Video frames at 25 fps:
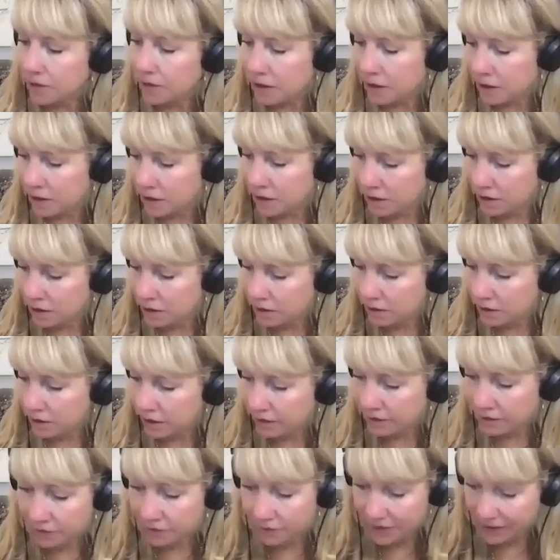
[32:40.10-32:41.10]
uh,
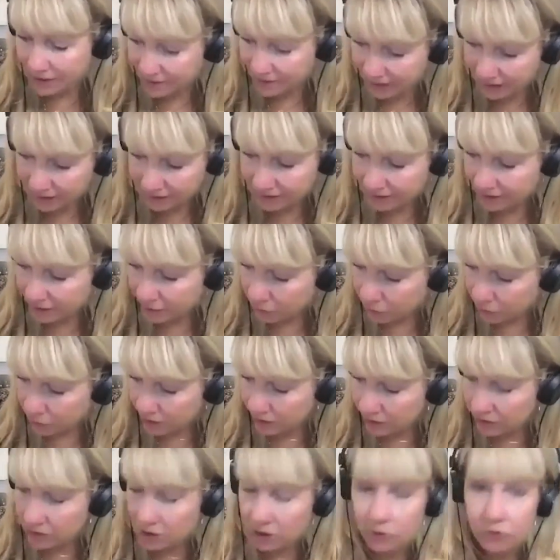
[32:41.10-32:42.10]
is a fantastic
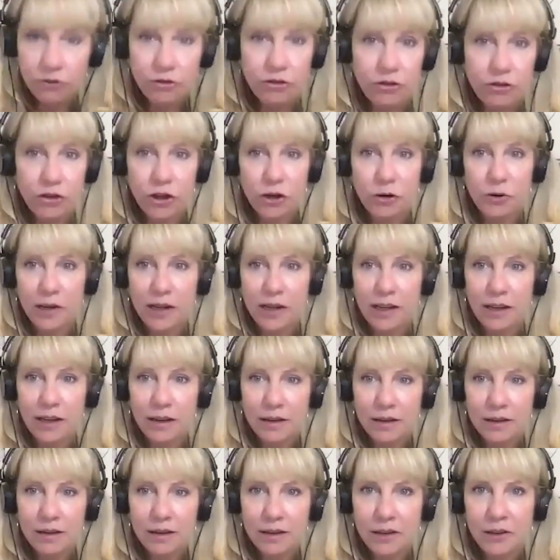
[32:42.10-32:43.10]
one. Coach
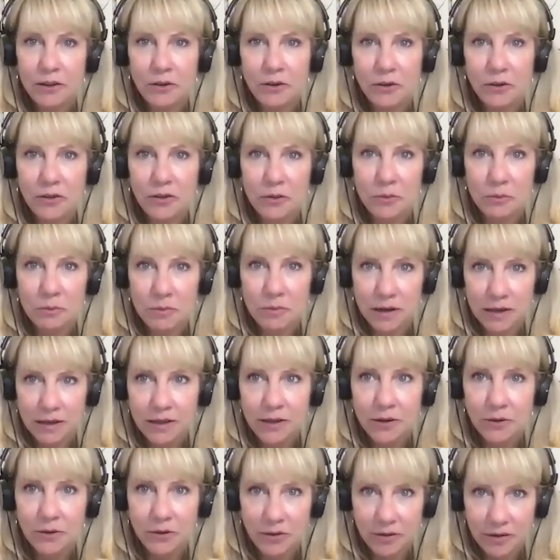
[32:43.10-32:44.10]
Jody used
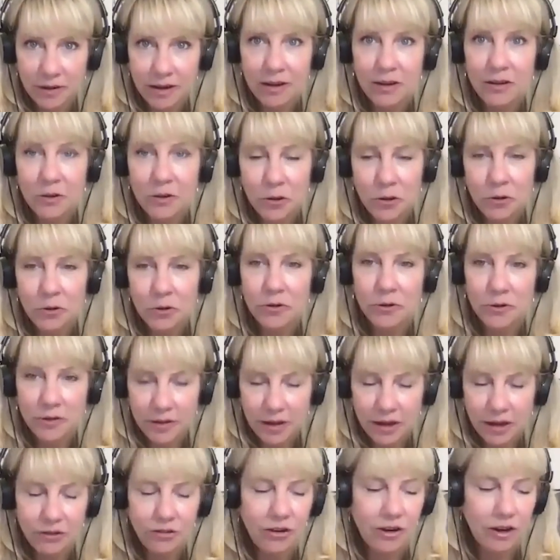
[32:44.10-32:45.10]
used did a whole
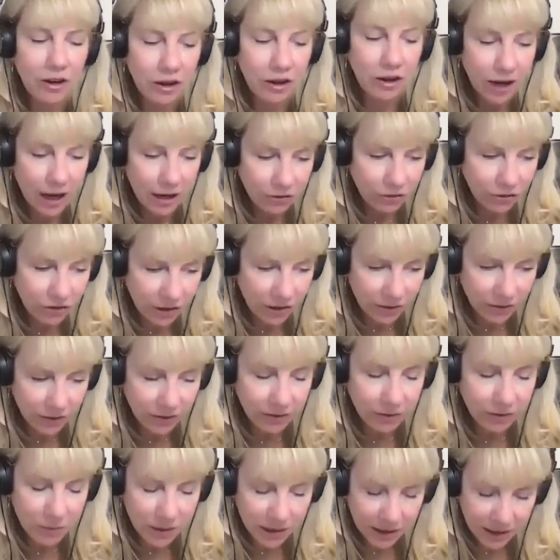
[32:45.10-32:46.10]
session on how she
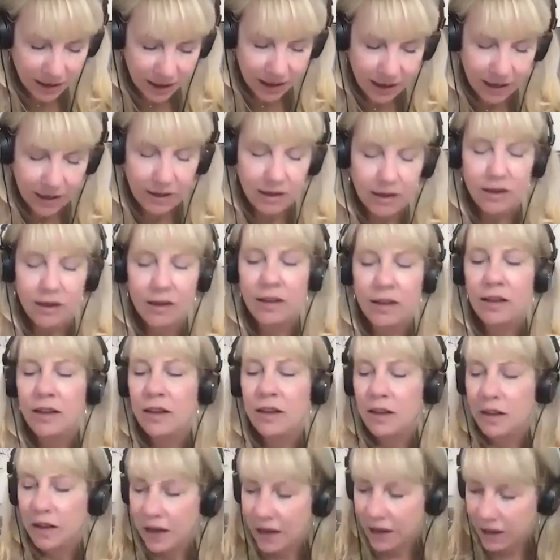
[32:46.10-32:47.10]
uses Monday
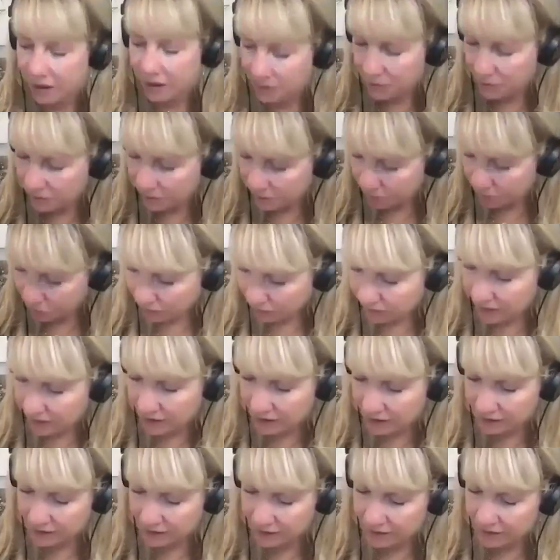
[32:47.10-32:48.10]
and present
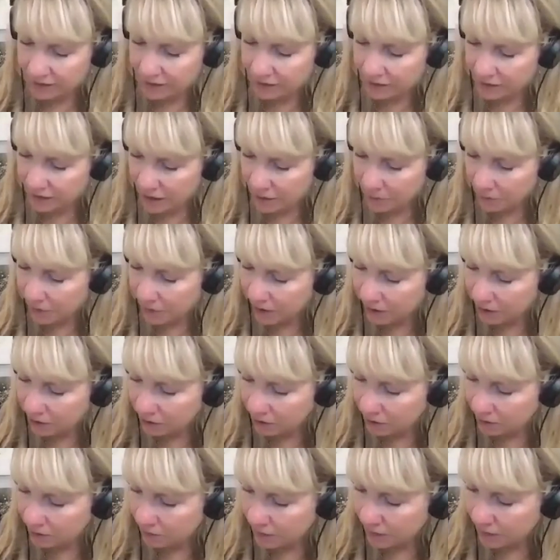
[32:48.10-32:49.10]
it to the
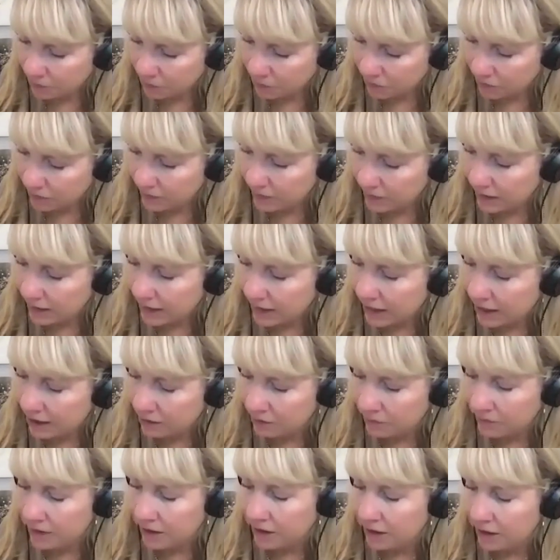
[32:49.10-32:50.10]
Empire people in the
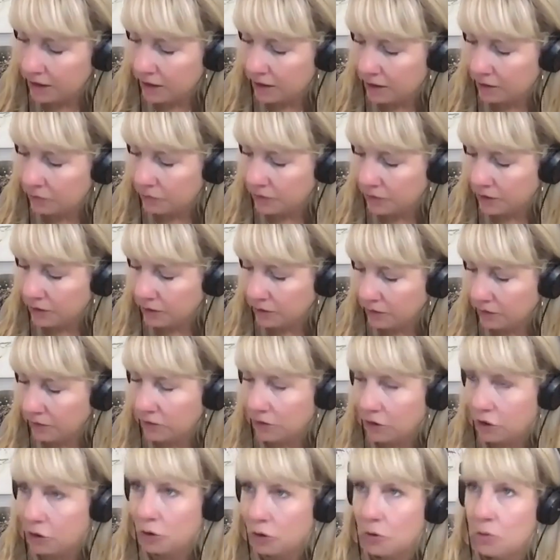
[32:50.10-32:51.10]
academy. And we
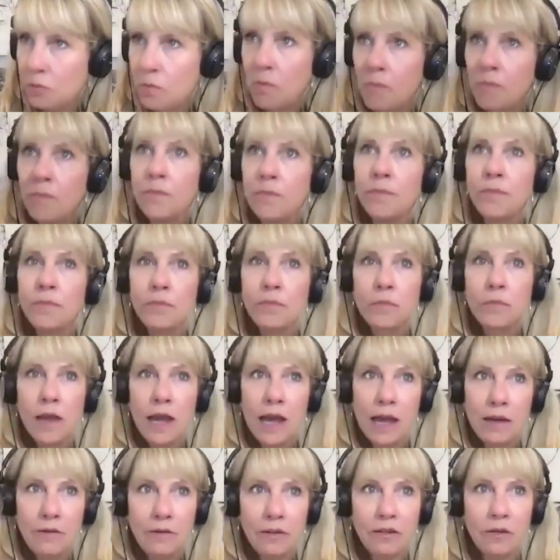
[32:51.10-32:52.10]
also
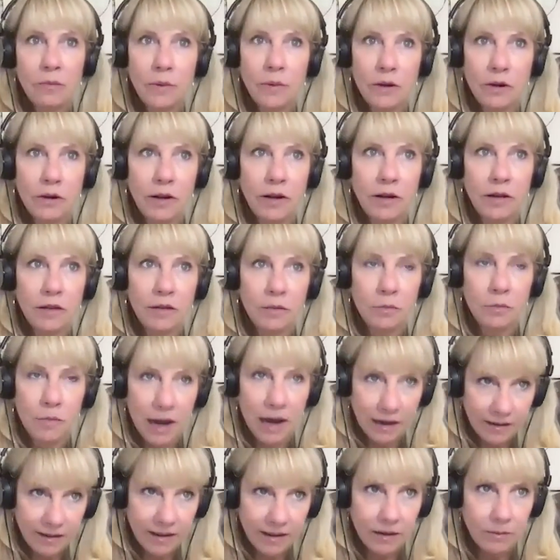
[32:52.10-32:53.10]
have experience.
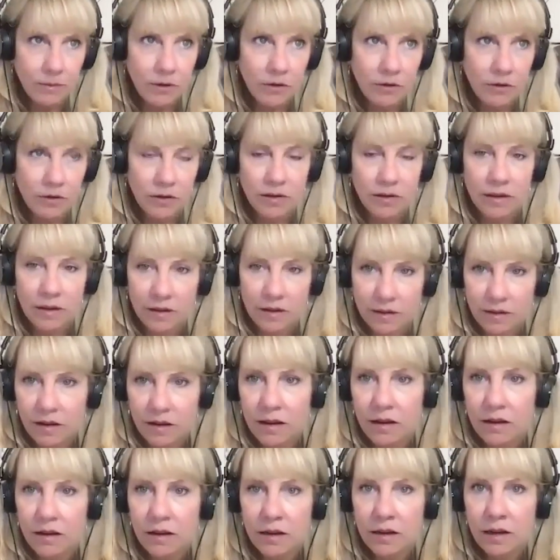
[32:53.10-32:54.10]
My team uses
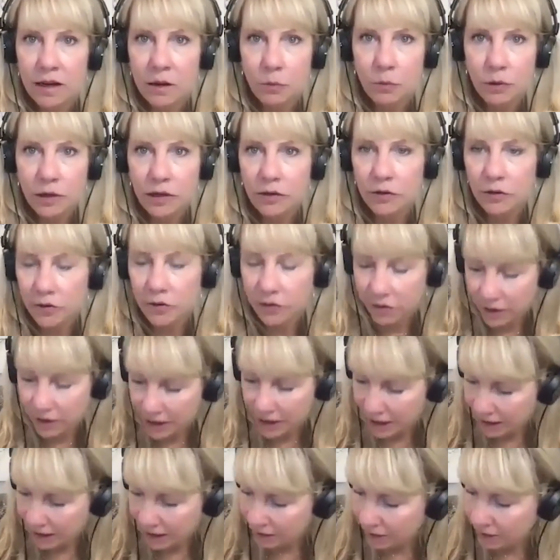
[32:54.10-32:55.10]
Asana and we use
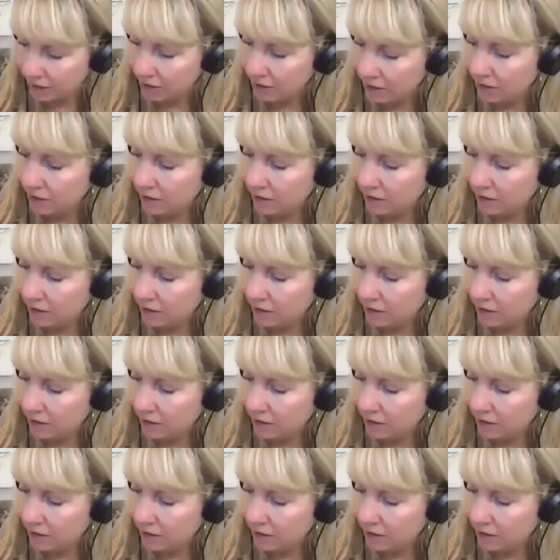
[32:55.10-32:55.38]
Slack.